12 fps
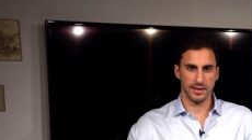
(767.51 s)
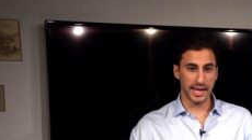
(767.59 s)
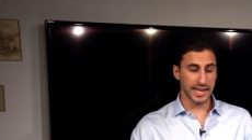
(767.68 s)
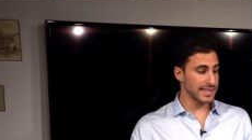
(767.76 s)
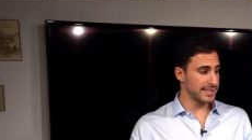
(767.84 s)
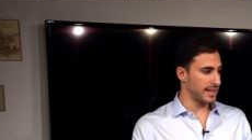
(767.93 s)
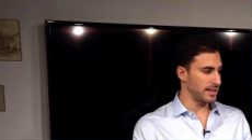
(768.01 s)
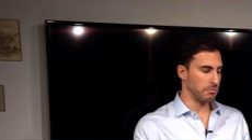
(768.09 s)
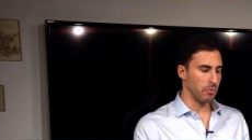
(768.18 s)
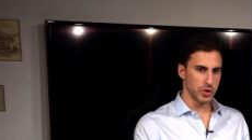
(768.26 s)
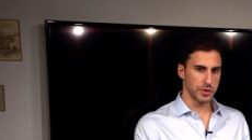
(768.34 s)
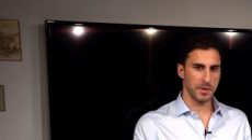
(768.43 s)
Like I said,
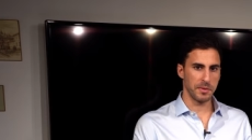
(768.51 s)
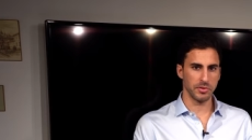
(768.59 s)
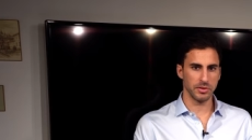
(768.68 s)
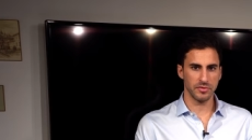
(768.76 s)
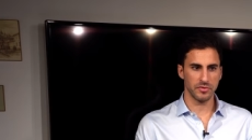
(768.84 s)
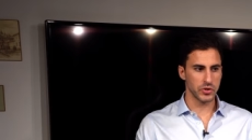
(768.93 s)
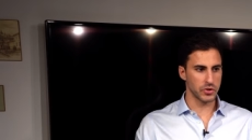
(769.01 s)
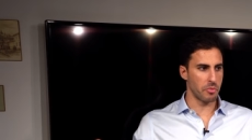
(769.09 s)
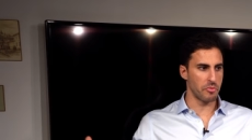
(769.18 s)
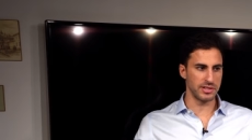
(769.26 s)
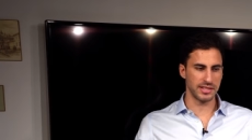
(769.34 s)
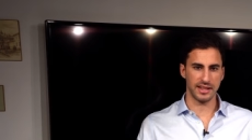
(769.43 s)
most people, for
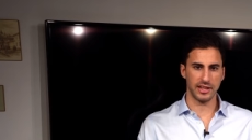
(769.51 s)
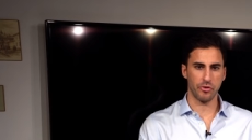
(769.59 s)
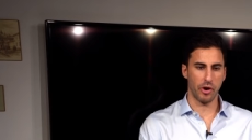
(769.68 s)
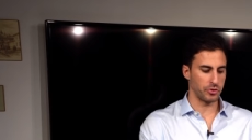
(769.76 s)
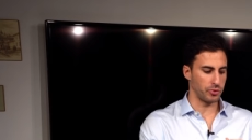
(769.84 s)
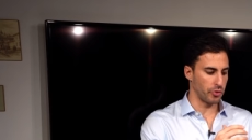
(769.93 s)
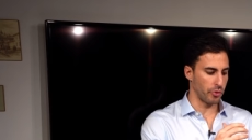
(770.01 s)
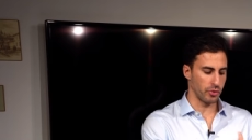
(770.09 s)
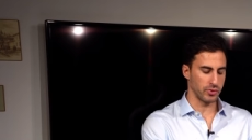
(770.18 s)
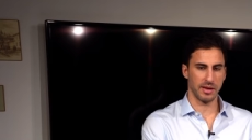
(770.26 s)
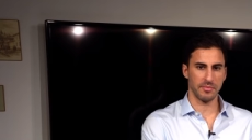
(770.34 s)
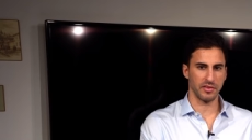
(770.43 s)
some reason, they try to grow
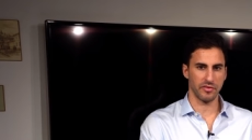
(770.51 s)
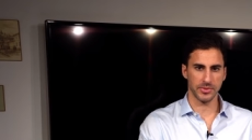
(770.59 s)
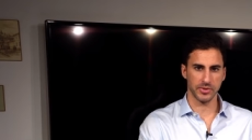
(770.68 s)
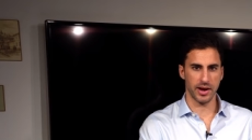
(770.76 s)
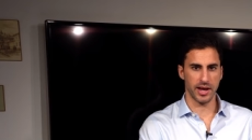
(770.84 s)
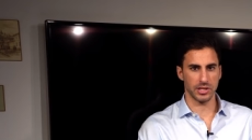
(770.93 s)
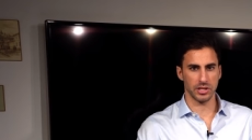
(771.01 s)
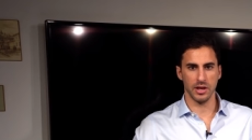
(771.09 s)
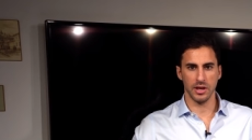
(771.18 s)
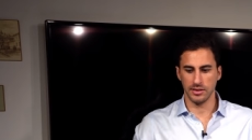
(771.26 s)
something from scratch.